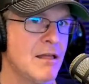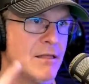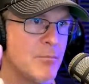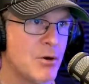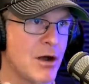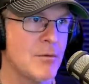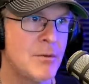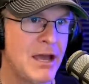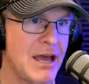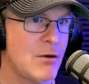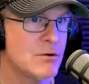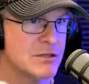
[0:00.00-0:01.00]
The problem I
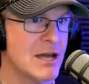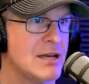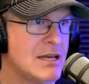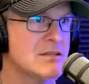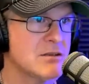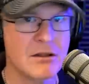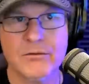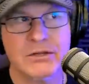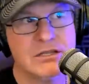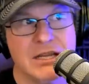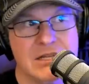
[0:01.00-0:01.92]
had was not necessarily with D J